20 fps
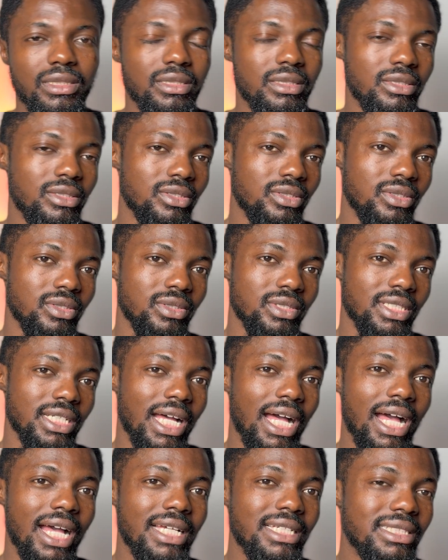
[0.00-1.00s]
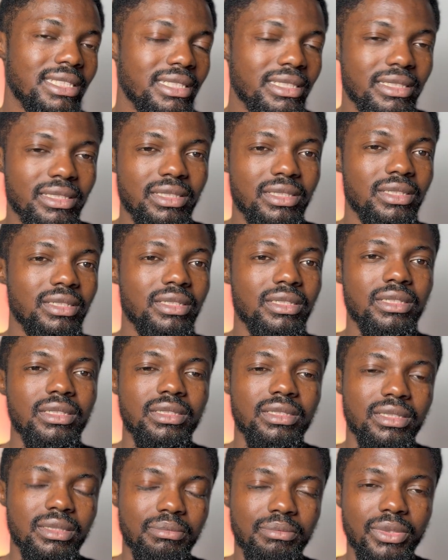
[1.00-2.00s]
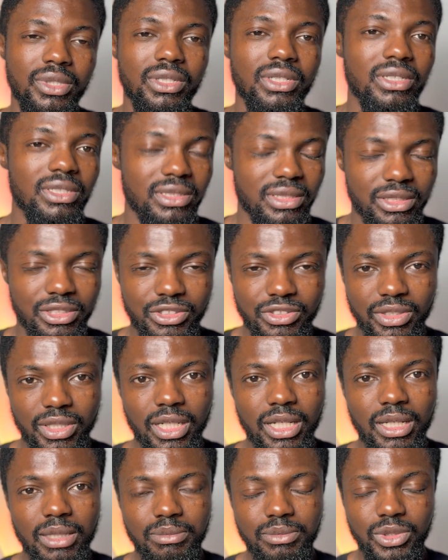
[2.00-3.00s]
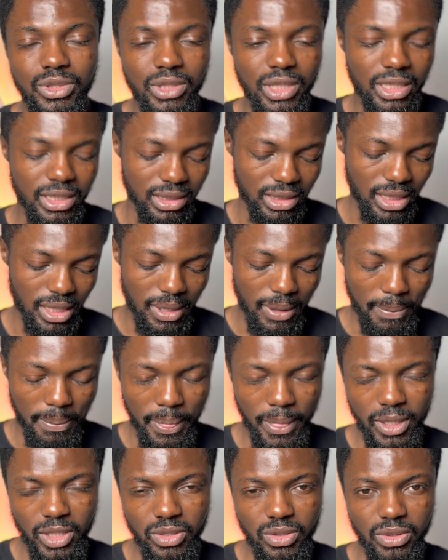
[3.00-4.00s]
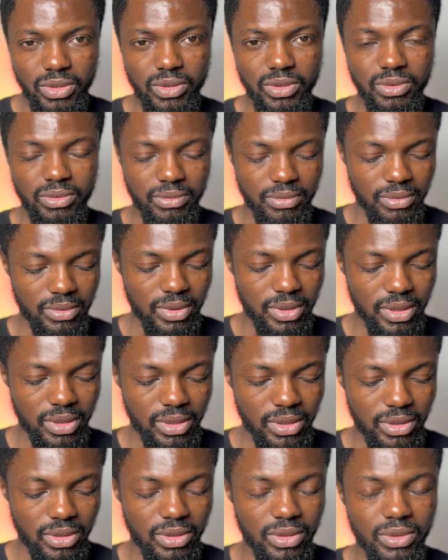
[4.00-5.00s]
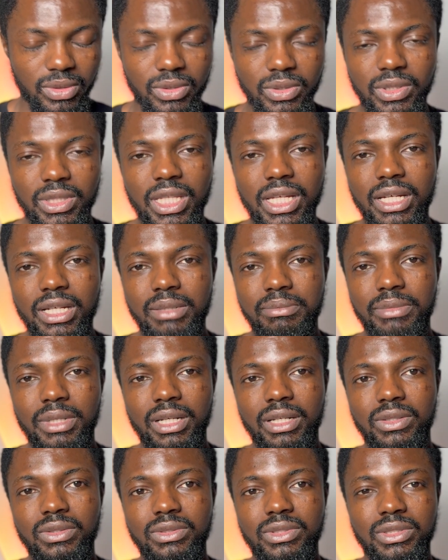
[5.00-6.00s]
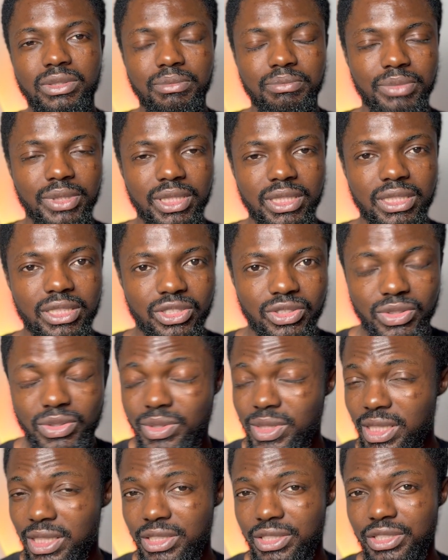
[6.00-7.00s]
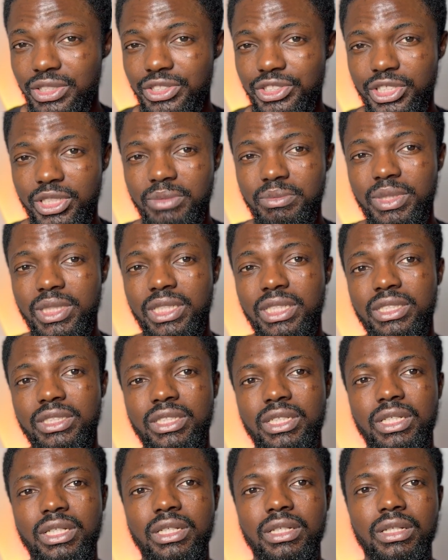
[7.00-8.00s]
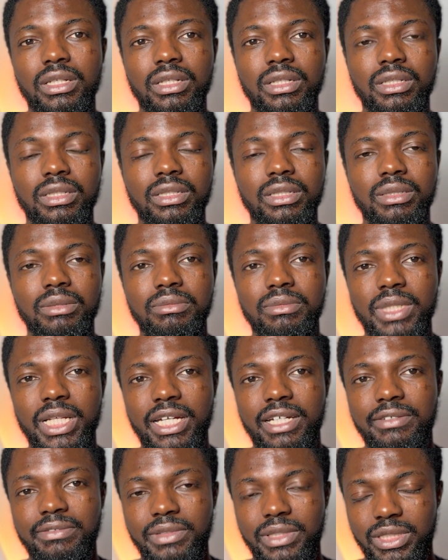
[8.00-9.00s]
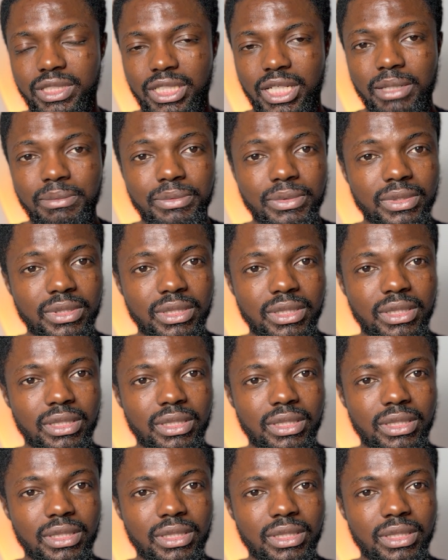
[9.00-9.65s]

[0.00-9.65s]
the ICE, the bus, the tram. Yes. So the good thing about being a student in Germany is, like for example,